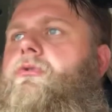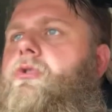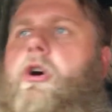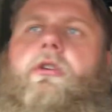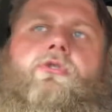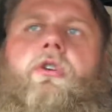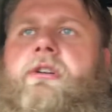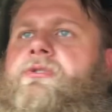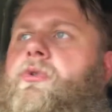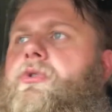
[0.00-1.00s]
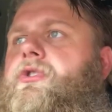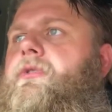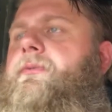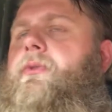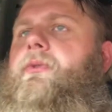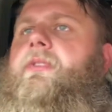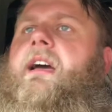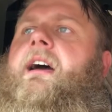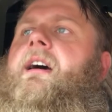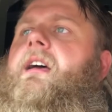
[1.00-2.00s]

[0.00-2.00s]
try and talk to you through that.